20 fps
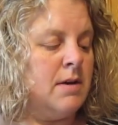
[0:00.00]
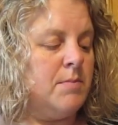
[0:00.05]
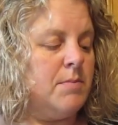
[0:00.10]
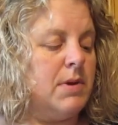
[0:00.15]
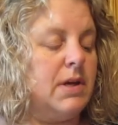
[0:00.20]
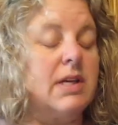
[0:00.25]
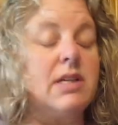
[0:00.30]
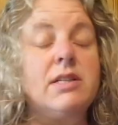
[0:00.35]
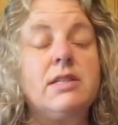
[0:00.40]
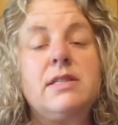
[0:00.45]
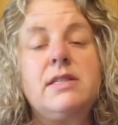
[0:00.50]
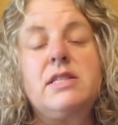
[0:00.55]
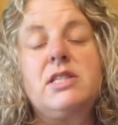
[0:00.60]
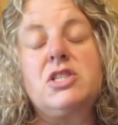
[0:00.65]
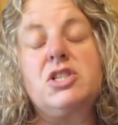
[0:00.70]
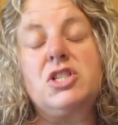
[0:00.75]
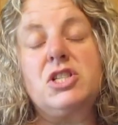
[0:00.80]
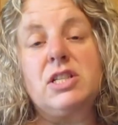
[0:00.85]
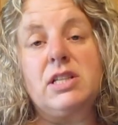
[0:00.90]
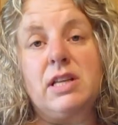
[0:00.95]
because
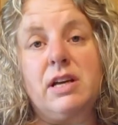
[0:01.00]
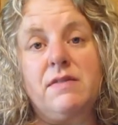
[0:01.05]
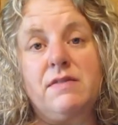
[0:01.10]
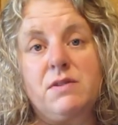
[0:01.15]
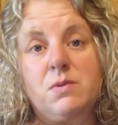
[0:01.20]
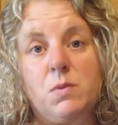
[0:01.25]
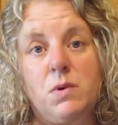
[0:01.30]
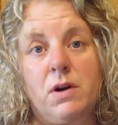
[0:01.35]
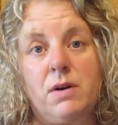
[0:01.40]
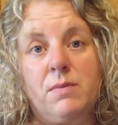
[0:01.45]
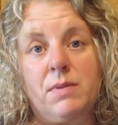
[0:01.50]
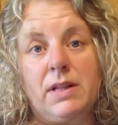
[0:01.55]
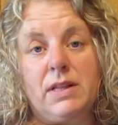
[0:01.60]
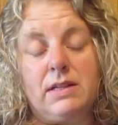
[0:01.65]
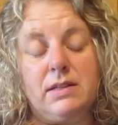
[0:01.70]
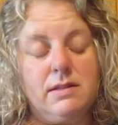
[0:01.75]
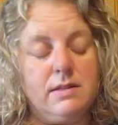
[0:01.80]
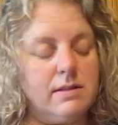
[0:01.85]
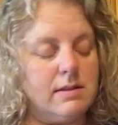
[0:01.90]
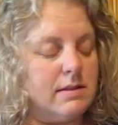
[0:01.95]
she loves
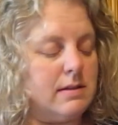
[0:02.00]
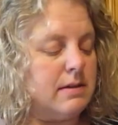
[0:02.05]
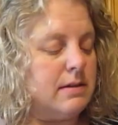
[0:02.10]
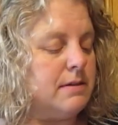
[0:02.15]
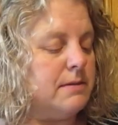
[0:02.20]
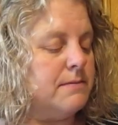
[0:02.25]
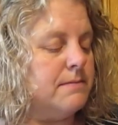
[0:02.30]
watermelons.